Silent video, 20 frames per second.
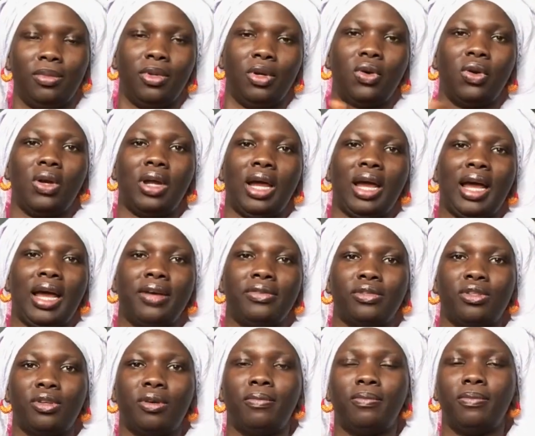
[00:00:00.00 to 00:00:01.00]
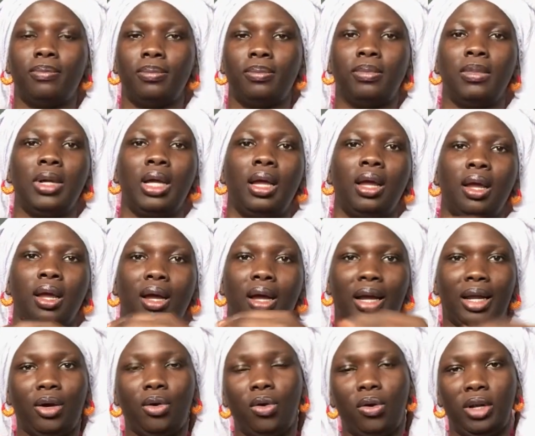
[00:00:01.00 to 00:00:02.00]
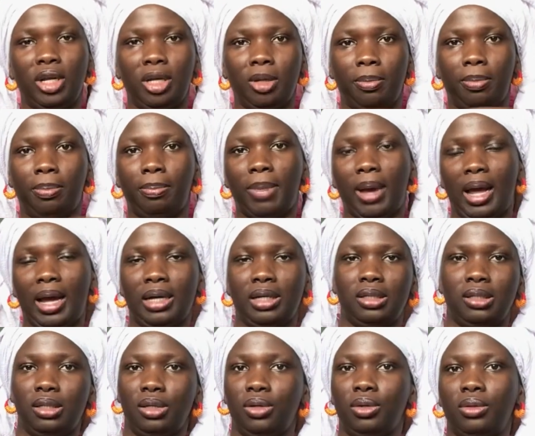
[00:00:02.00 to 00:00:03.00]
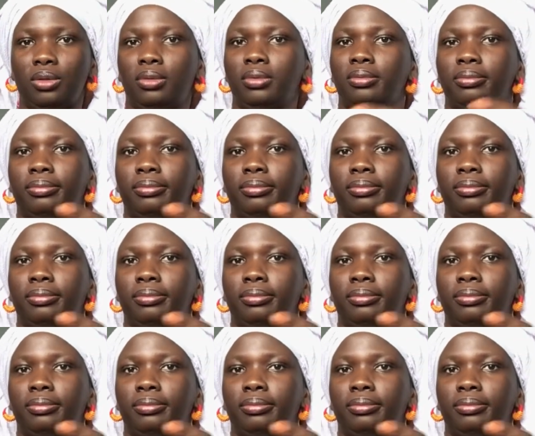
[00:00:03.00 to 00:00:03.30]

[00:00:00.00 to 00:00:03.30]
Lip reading: gonna have some annoying parts, you know.